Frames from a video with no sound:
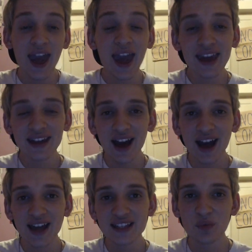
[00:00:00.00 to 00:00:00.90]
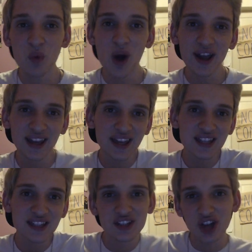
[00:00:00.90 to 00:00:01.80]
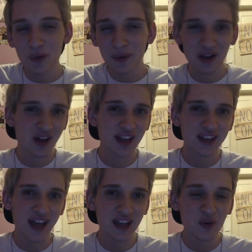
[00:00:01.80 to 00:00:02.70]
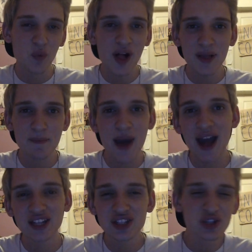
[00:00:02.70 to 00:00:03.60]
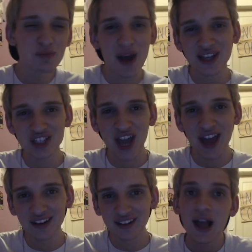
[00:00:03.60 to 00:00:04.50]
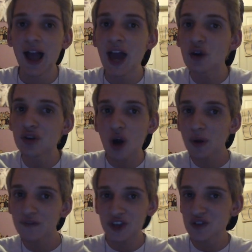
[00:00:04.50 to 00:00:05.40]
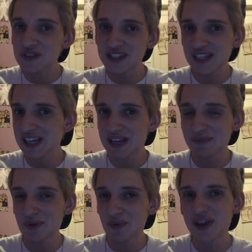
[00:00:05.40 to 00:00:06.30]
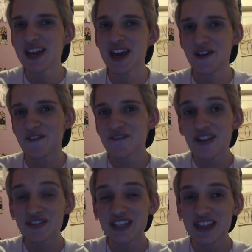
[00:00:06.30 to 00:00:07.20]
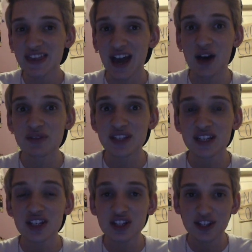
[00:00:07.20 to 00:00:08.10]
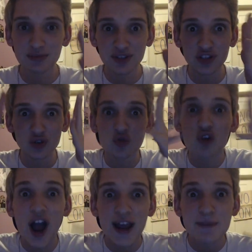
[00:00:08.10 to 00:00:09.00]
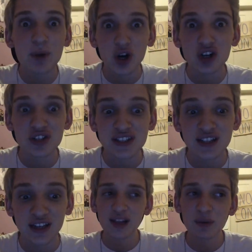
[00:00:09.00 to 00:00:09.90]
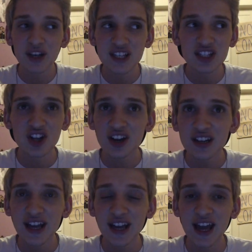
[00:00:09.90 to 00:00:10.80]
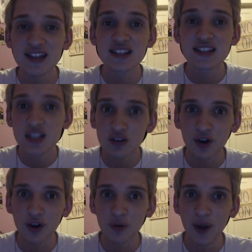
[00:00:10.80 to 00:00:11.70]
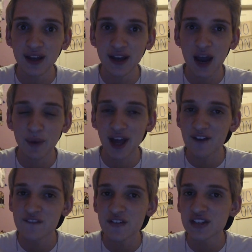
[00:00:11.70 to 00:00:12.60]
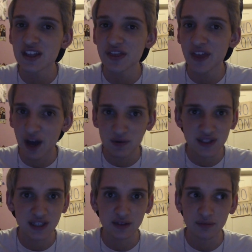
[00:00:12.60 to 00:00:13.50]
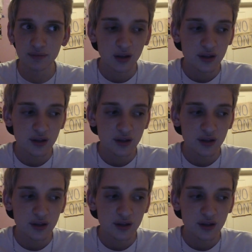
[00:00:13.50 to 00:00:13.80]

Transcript: Hey guys, what is going on, and welcome back to my channel. I don't know if you've seen, but we hit 50,000 subscribers. Like, when I started I had 0 and now I have 50,000.